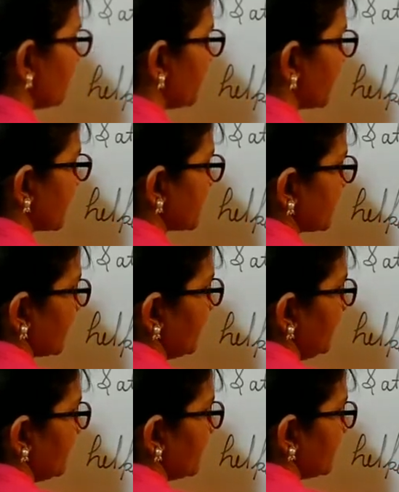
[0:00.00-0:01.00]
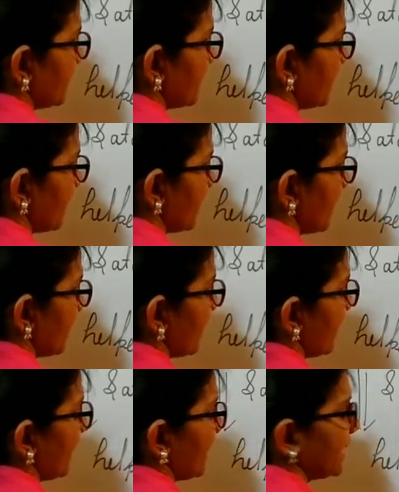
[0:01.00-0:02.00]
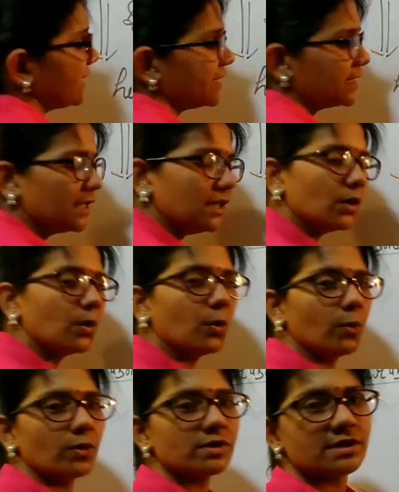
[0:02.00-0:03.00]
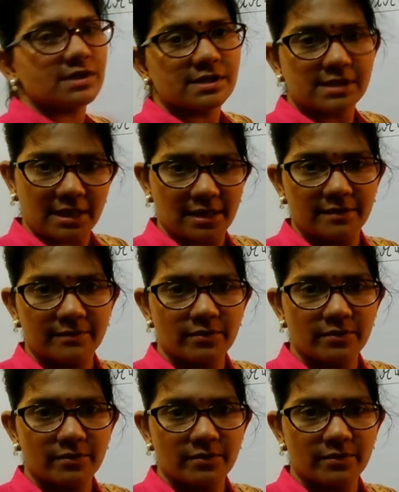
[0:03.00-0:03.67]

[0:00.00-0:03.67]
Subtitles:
present in the host cell.